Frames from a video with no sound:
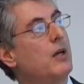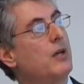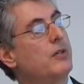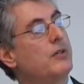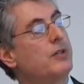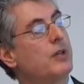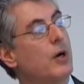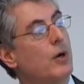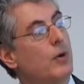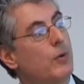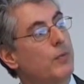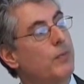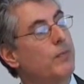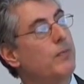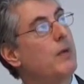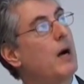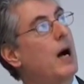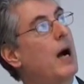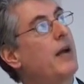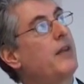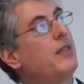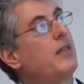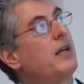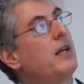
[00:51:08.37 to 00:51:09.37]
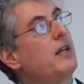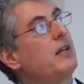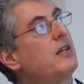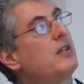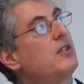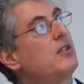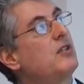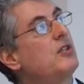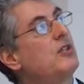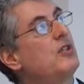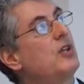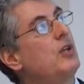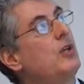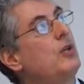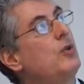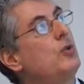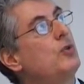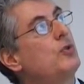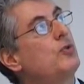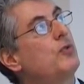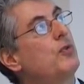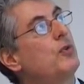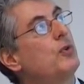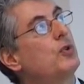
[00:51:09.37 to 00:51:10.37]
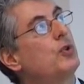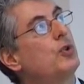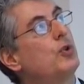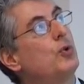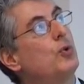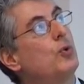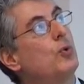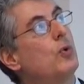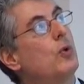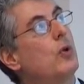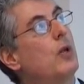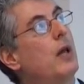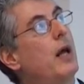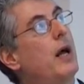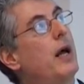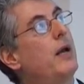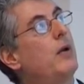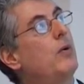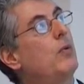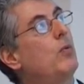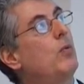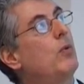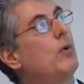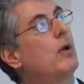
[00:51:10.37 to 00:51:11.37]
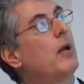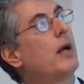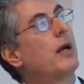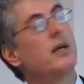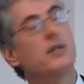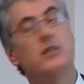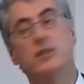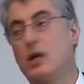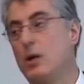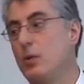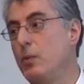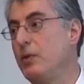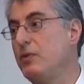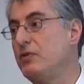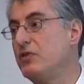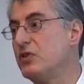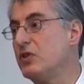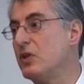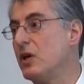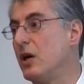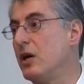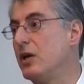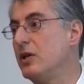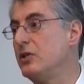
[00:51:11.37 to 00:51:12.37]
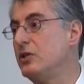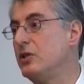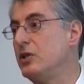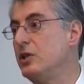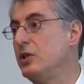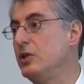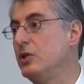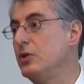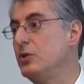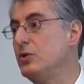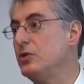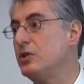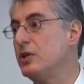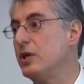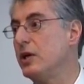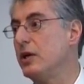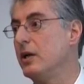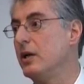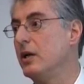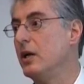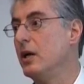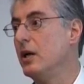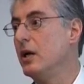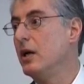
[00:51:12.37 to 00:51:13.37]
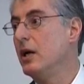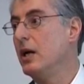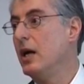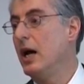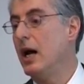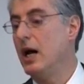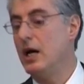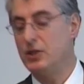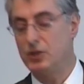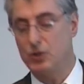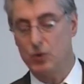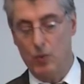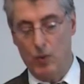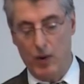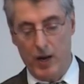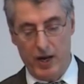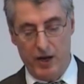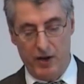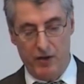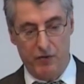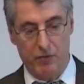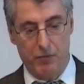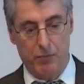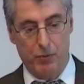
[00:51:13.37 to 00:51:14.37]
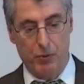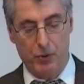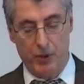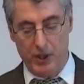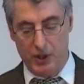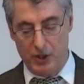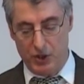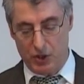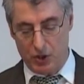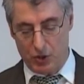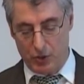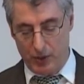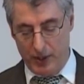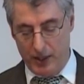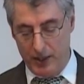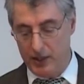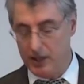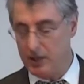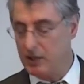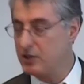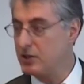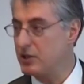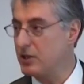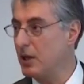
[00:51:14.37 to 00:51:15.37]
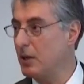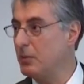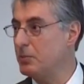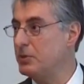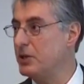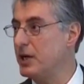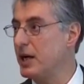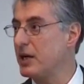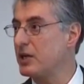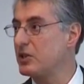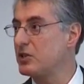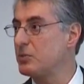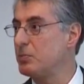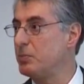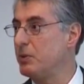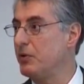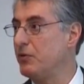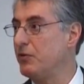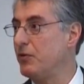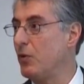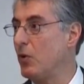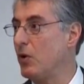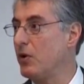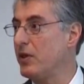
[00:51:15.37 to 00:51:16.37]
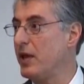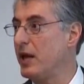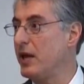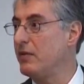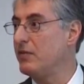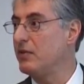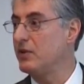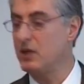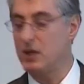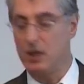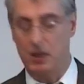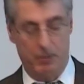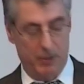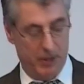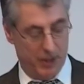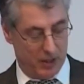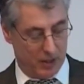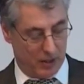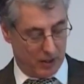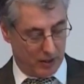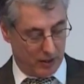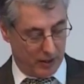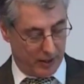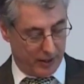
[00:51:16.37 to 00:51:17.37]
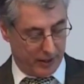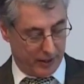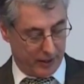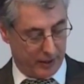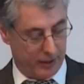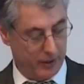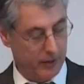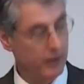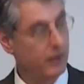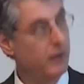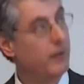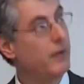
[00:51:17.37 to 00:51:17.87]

So I think this is a useful tool, and like I say, we've started to use it as a way of pre-screening subjects before they even come into clinic.